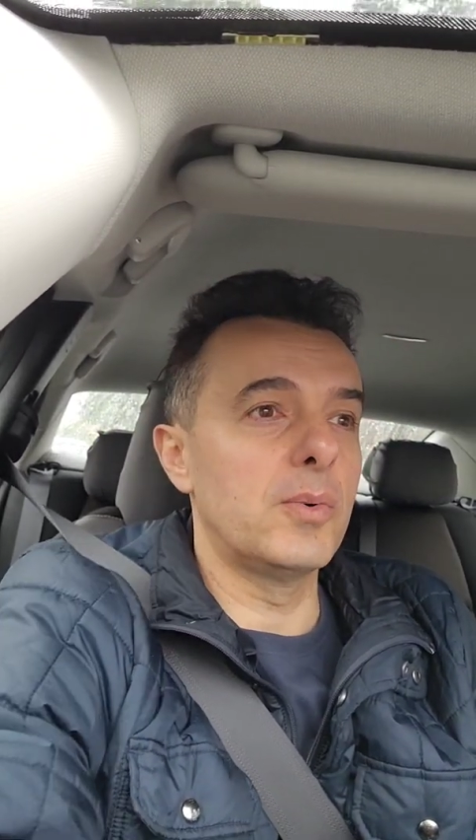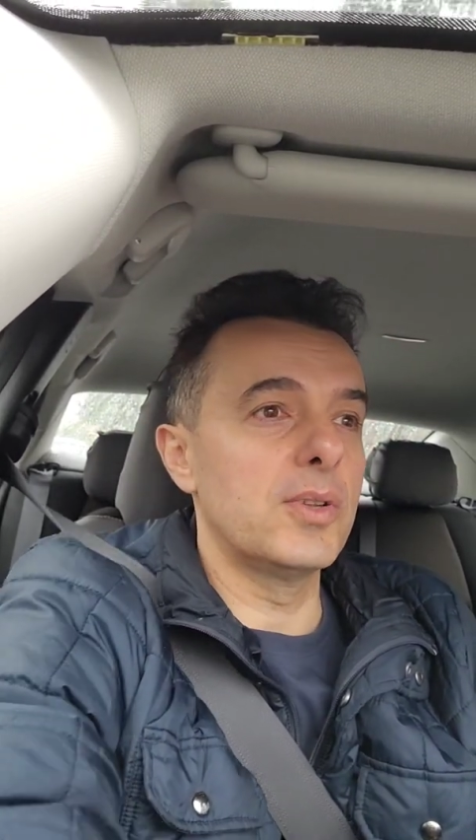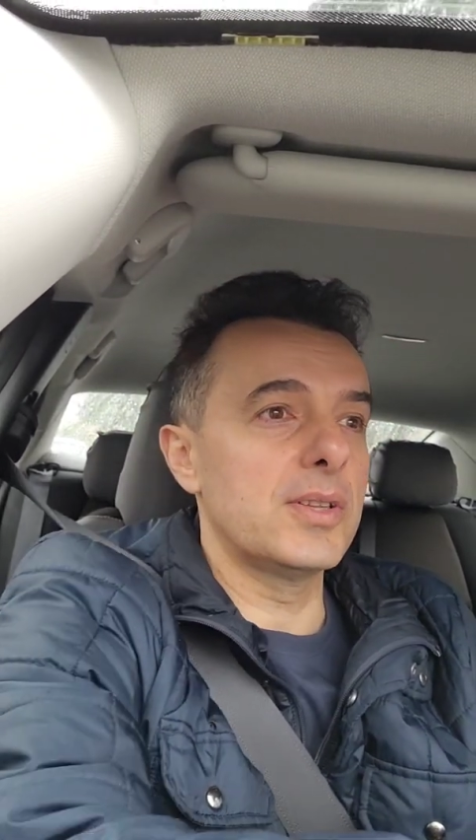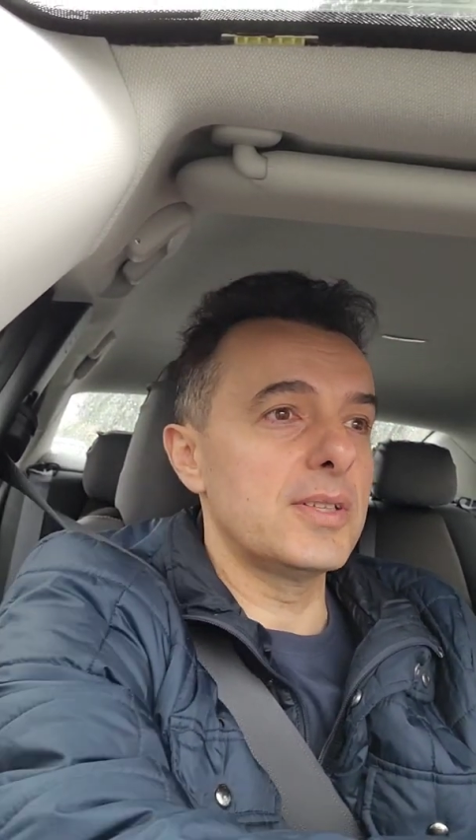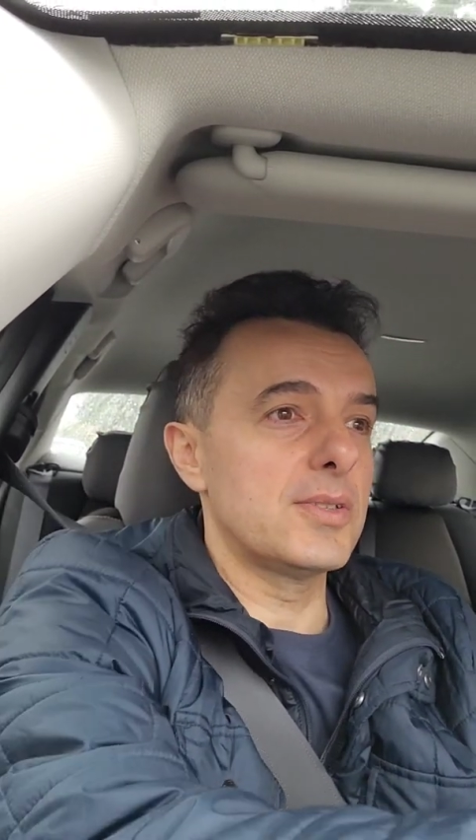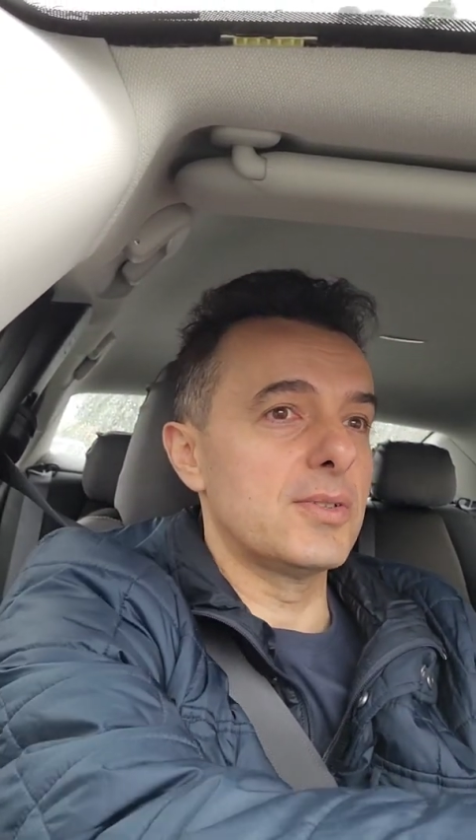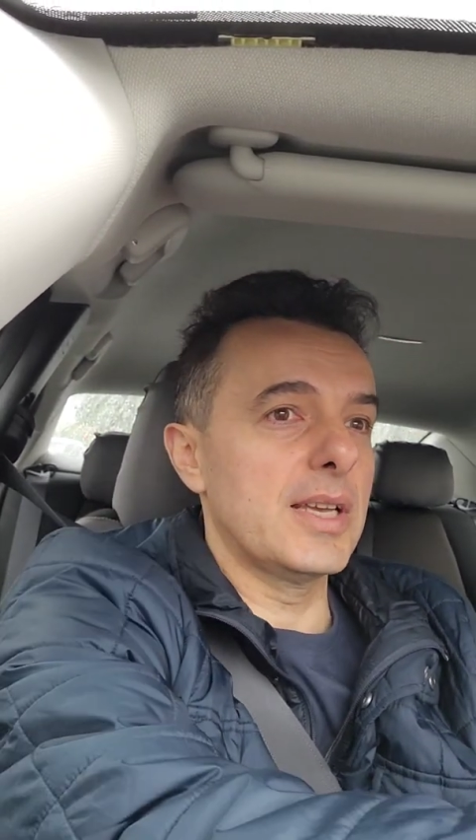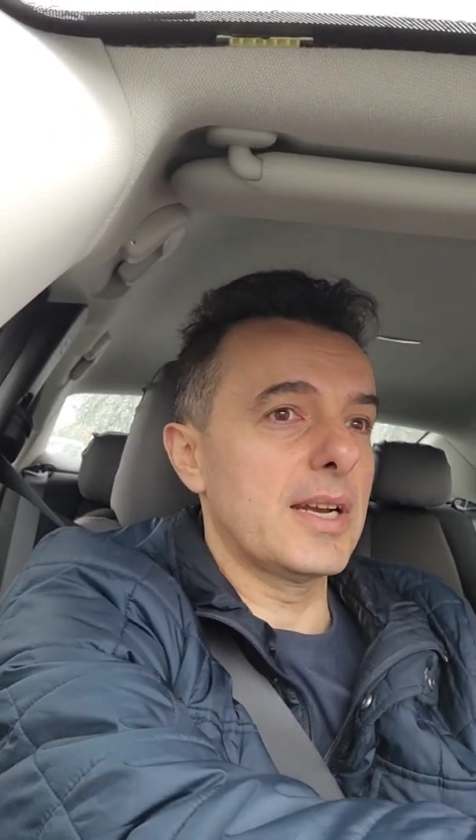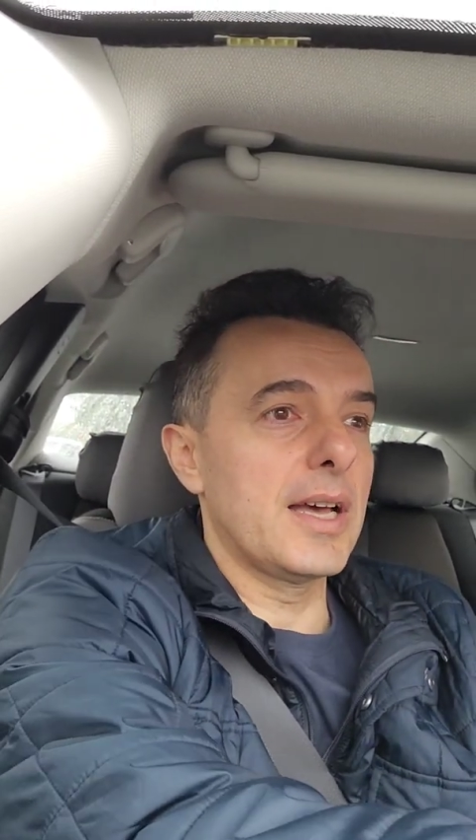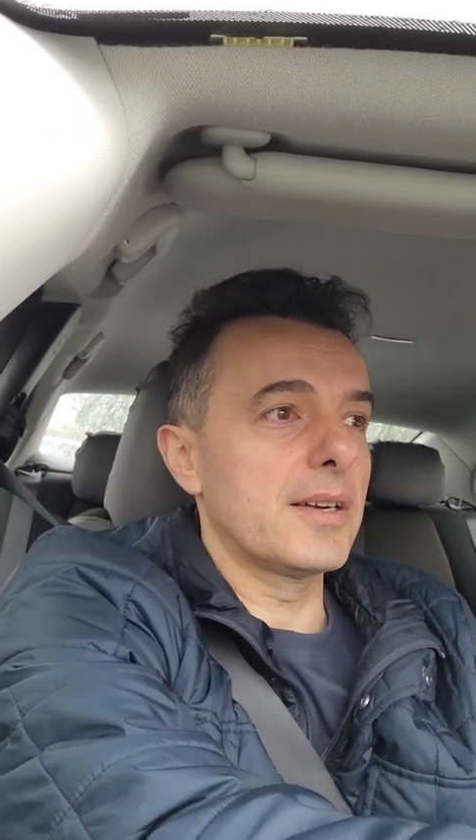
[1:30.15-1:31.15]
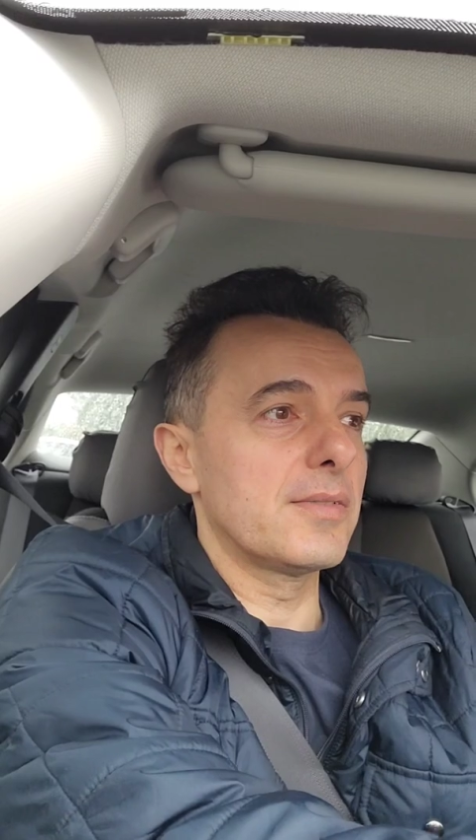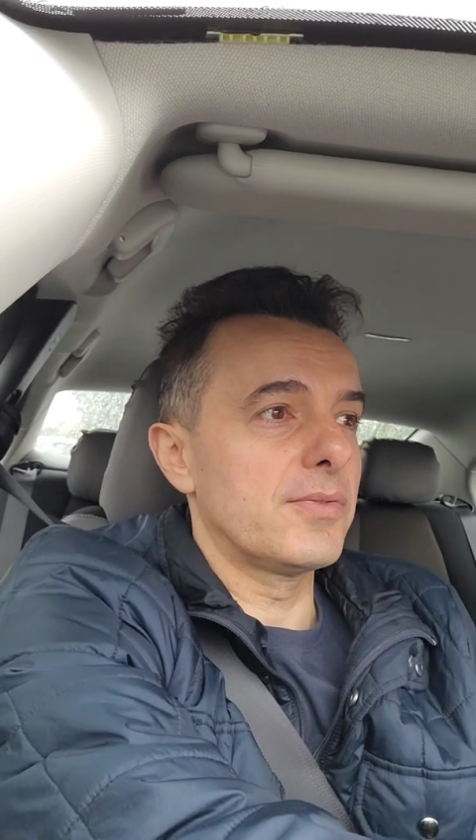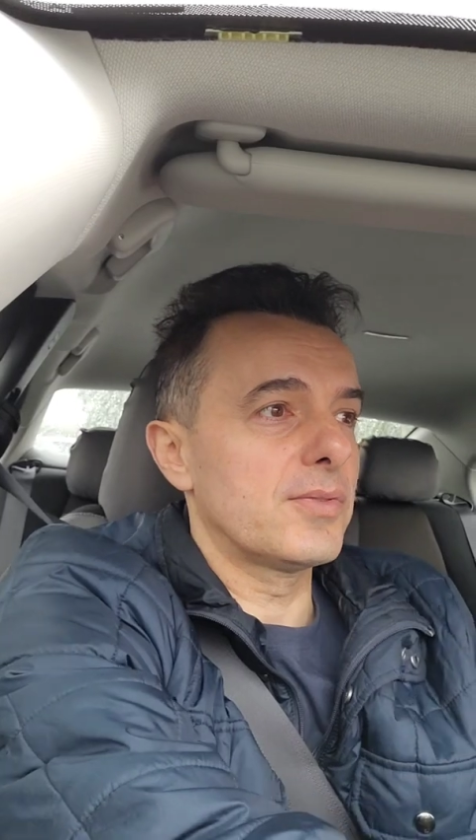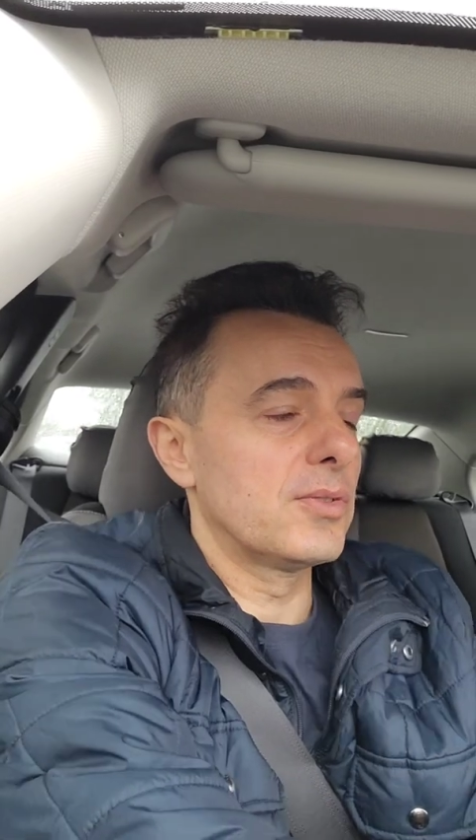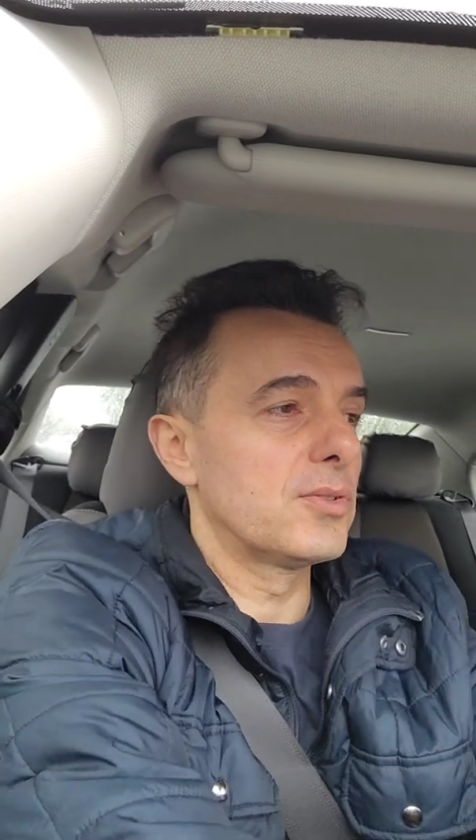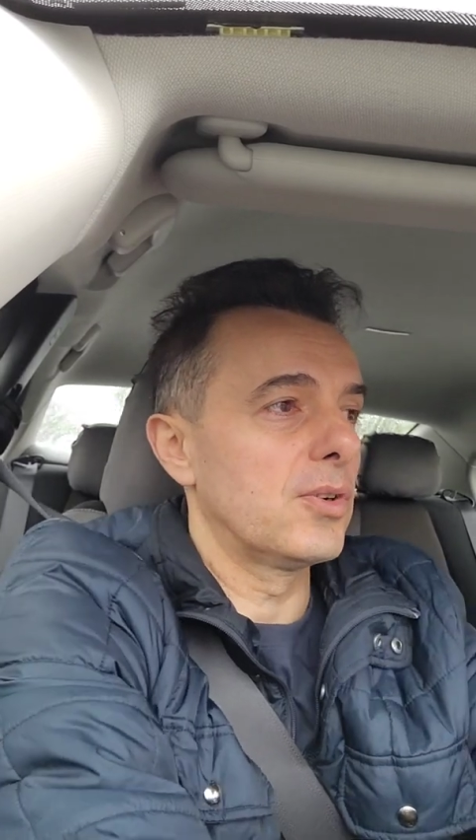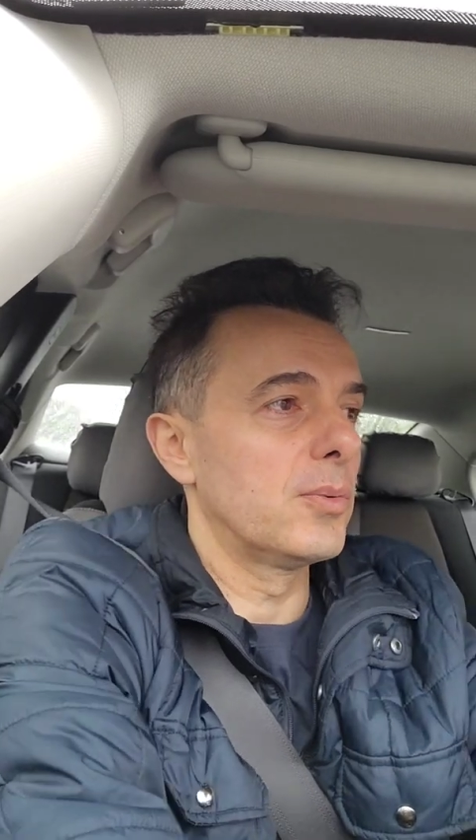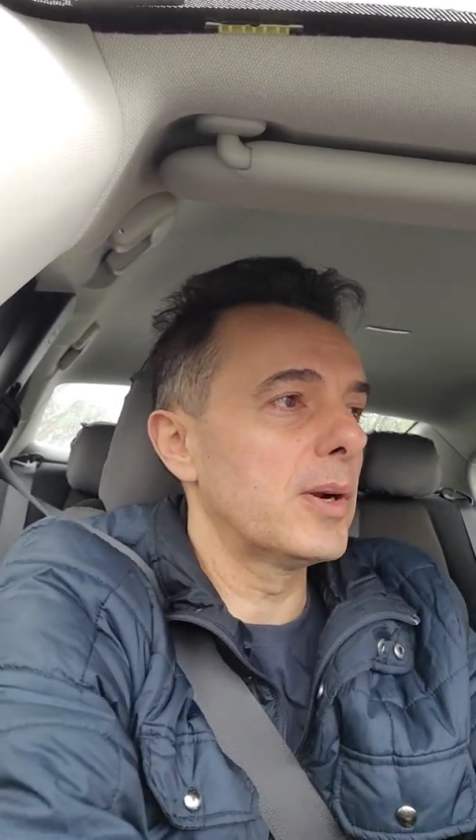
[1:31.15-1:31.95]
want this to get out of control.